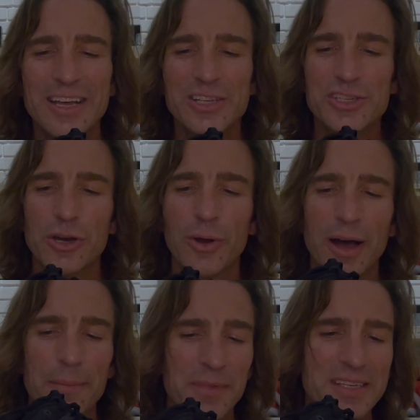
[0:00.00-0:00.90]

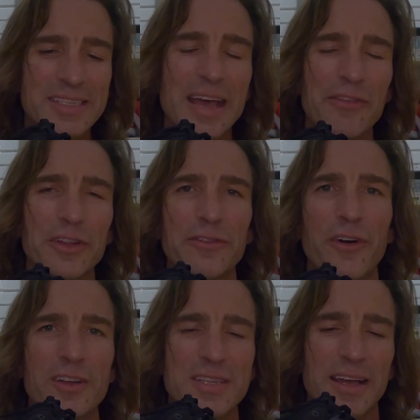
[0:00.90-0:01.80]
So this definitely
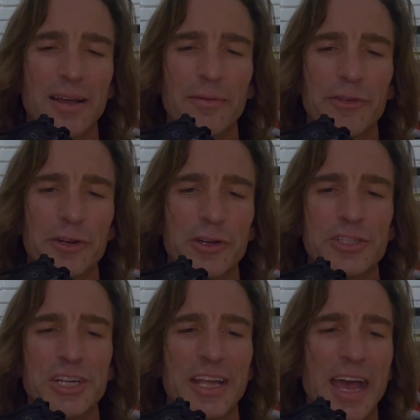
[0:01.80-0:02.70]
falls in that comfort
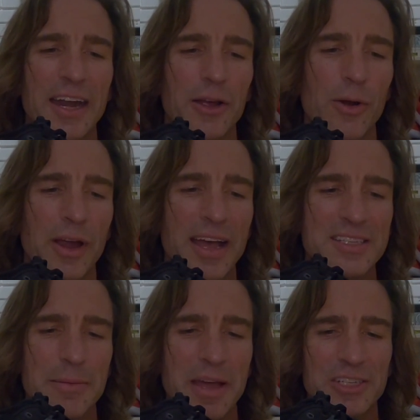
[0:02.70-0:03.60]
cushion category,
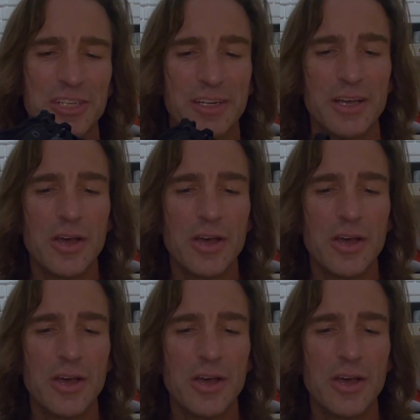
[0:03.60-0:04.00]
as I mentioned.